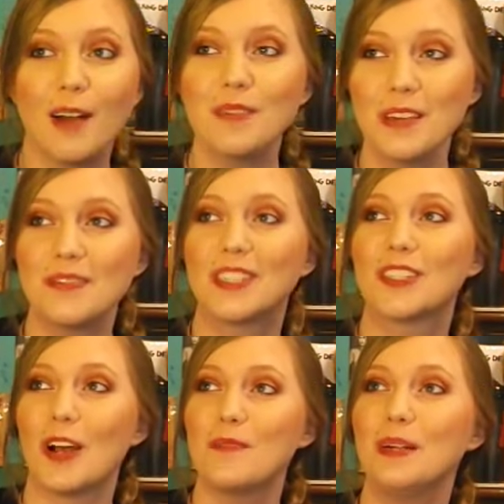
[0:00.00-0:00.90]
getting
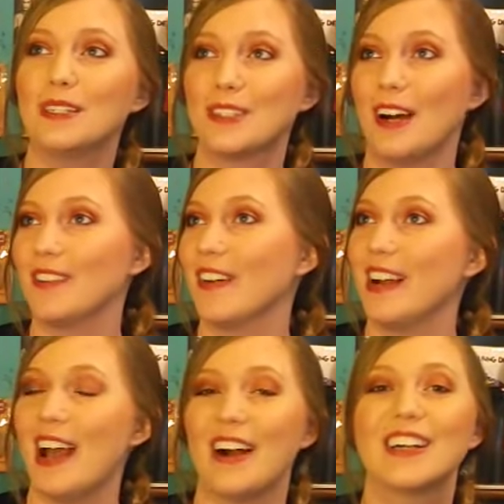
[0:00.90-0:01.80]
so pissed off right
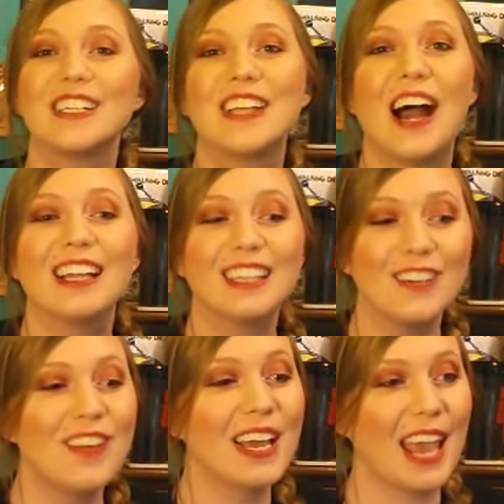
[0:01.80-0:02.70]
now because I lit
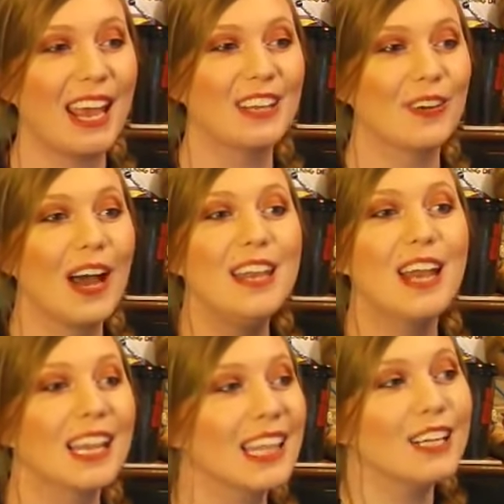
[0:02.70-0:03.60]
my candle and
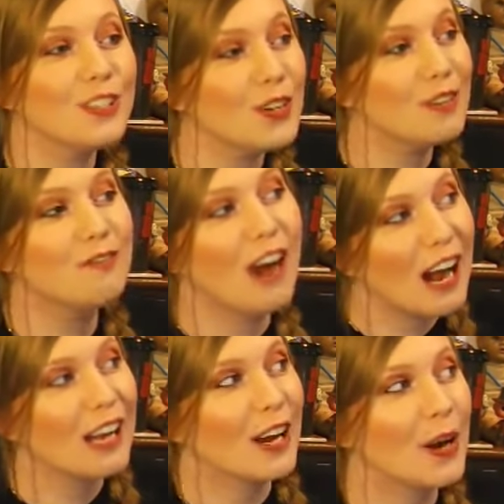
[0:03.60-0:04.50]
nothing is on
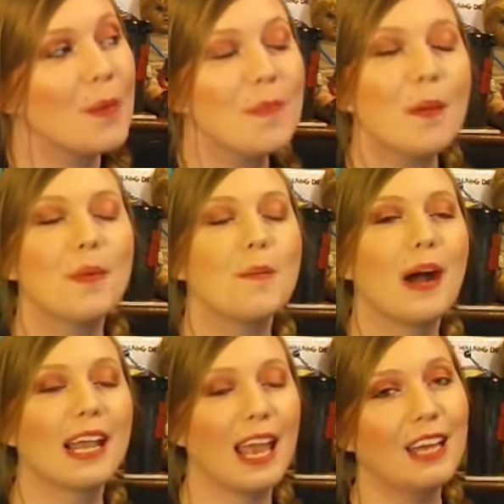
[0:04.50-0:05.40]
fire, but my
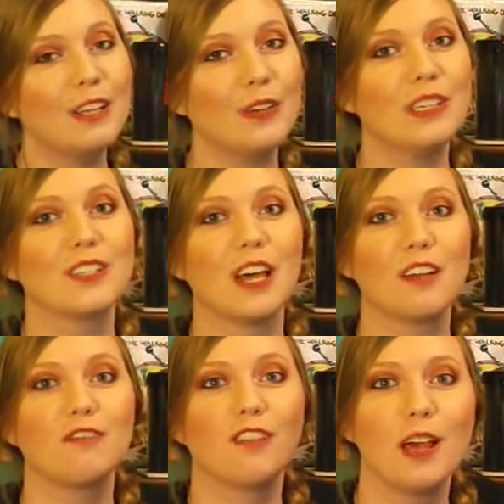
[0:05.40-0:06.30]
candle is like
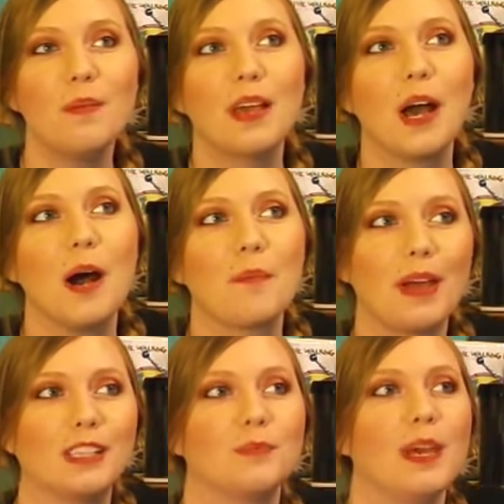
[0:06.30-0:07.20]
flaming up and
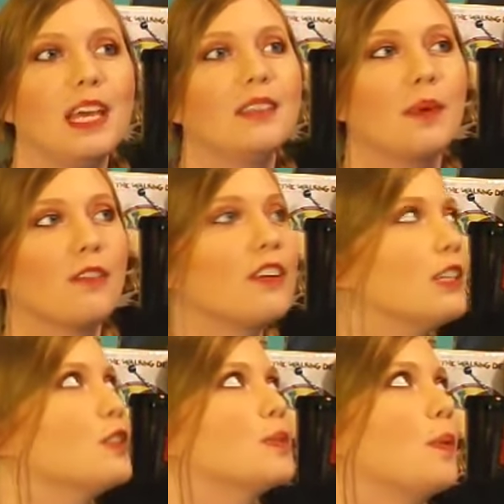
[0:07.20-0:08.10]
it's making my
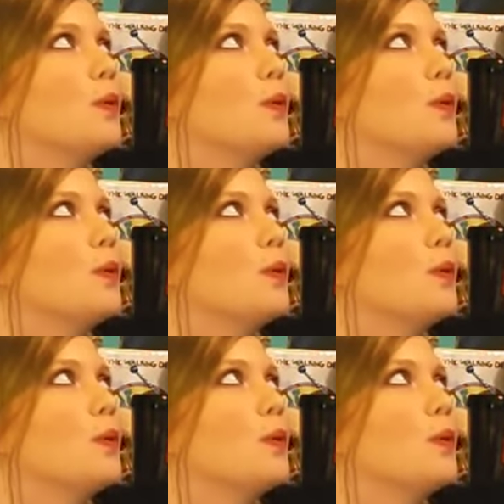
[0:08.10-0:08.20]
freaking smoke